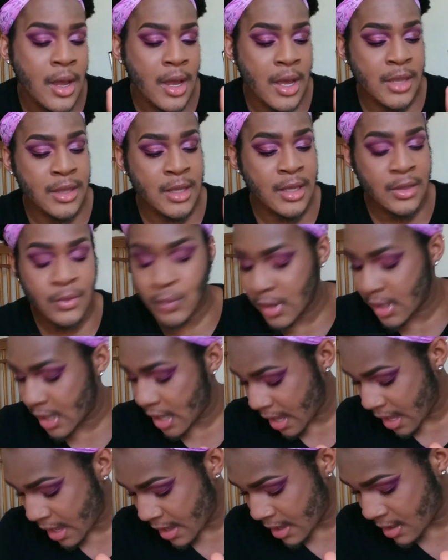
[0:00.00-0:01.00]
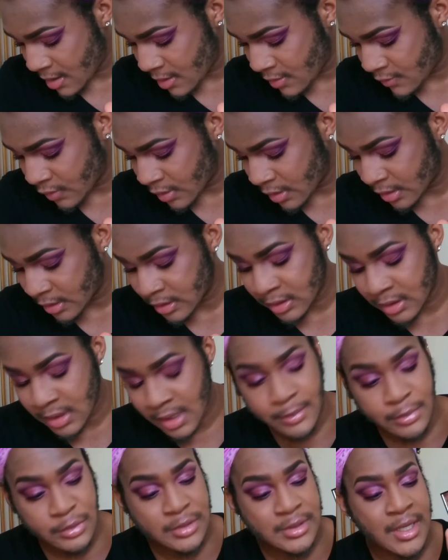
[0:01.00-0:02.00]
And then we have
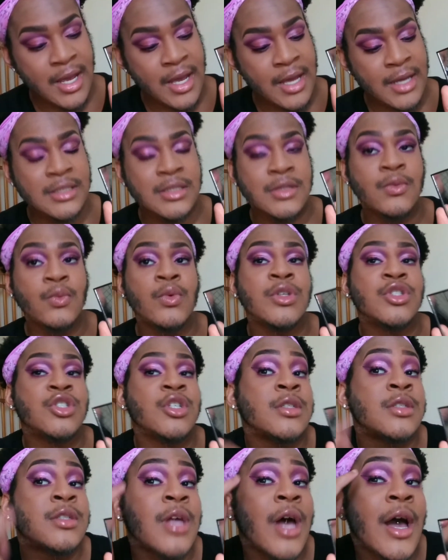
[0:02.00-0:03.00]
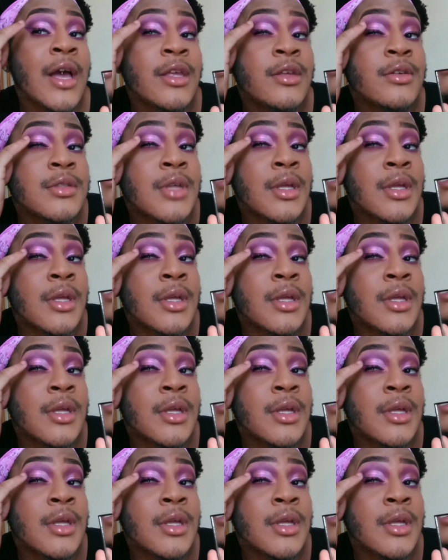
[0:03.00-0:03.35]
Double Text, which is I use